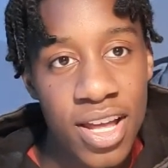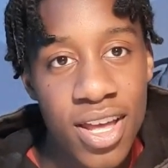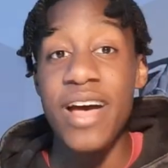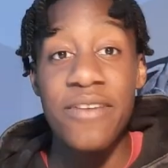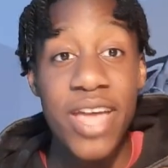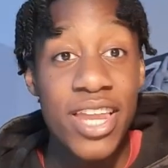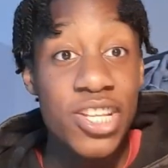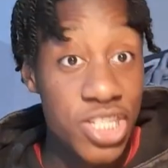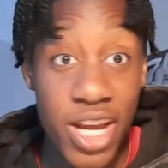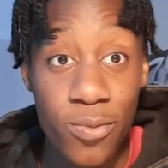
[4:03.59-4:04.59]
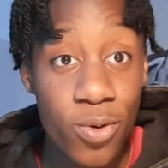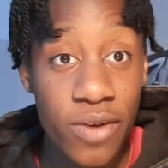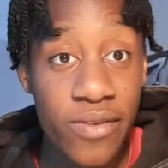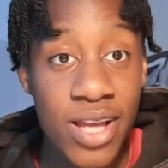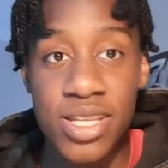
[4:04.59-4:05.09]
If I have any general
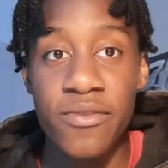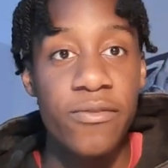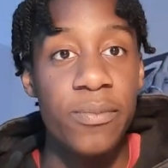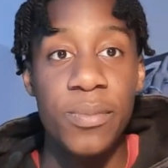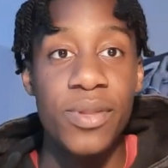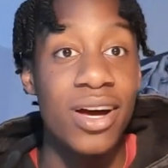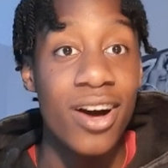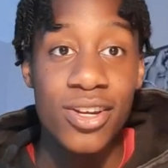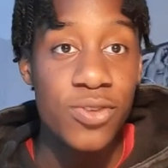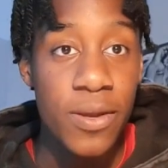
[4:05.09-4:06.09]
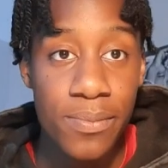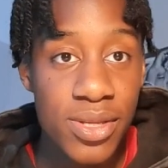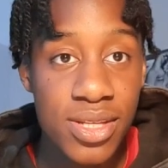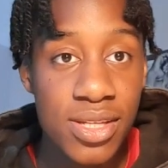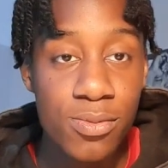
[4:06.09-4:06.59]
advice, even for people that aren't doing
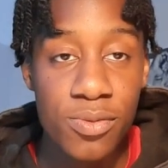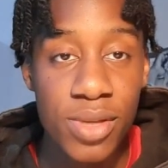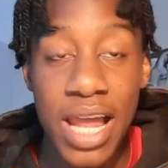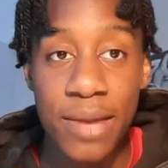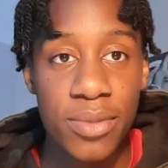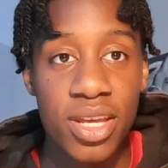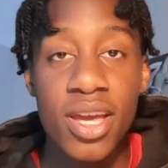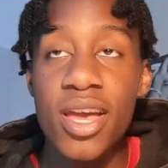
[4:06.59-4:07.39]
business like me,